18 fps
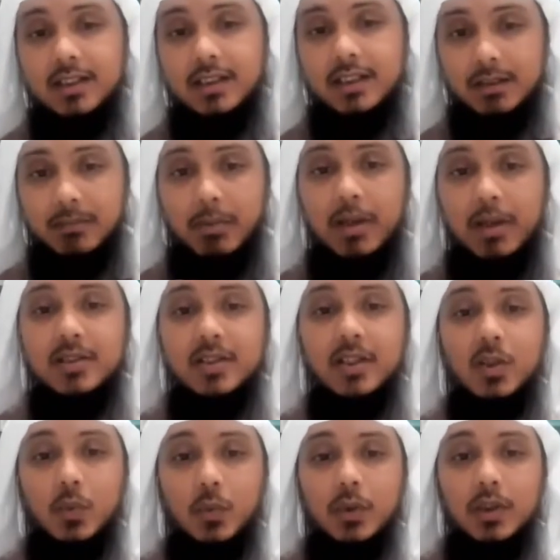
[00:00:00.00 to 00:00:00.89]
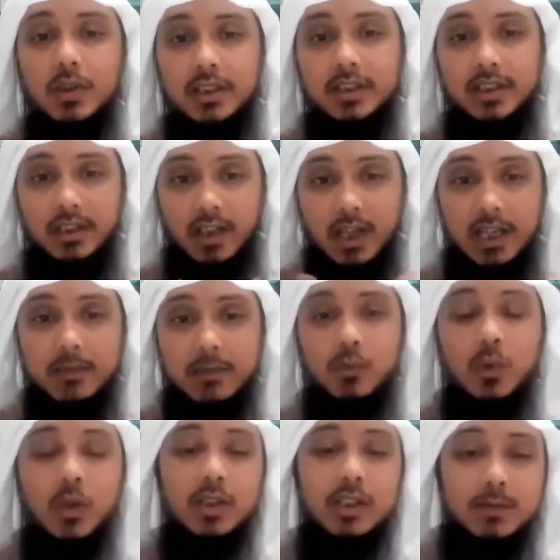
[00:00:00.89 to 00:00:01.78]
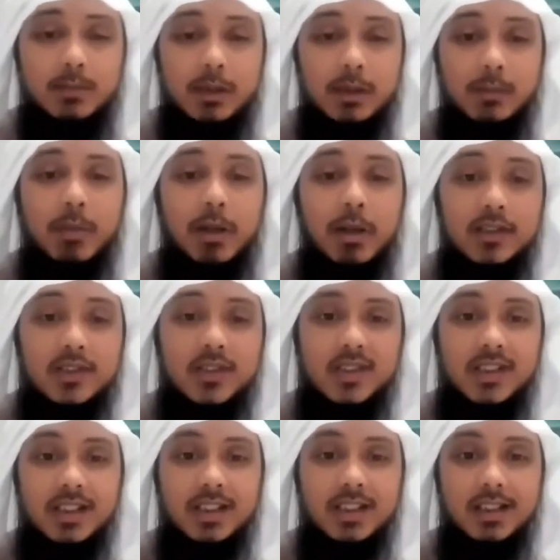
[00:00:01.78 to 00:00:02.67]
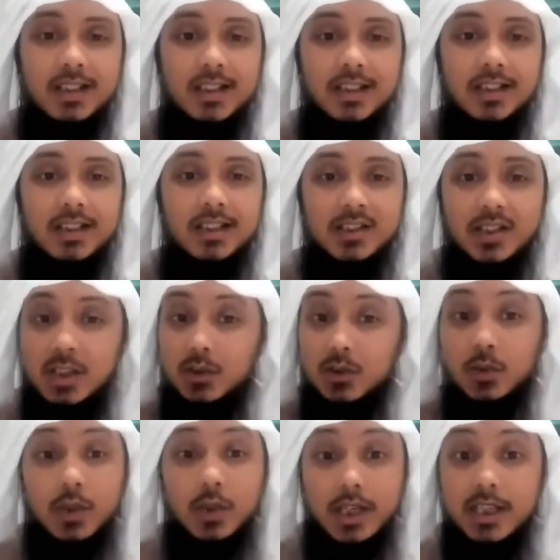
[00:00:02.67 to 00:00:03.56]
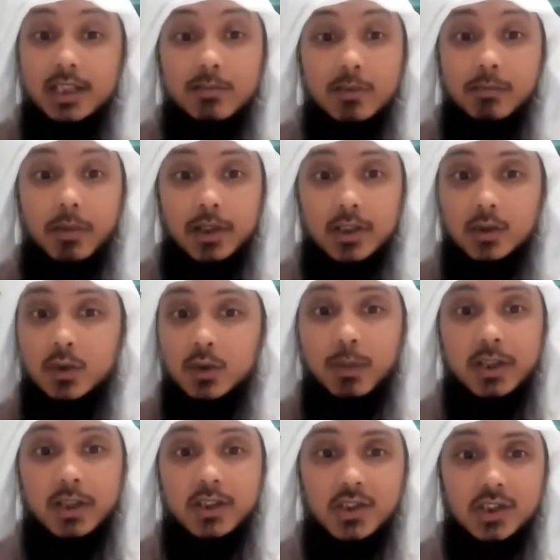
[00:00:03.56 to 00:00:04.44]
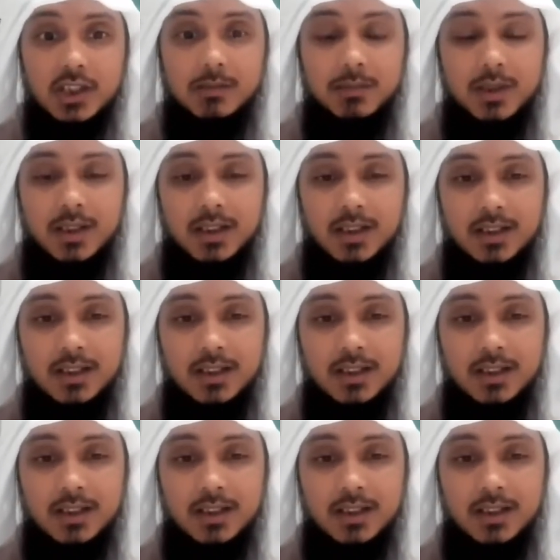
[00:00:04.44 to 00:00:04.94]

In the barzakh world, in the ghaib world, he's being punished. Till today he's being punished. Who's punishing him?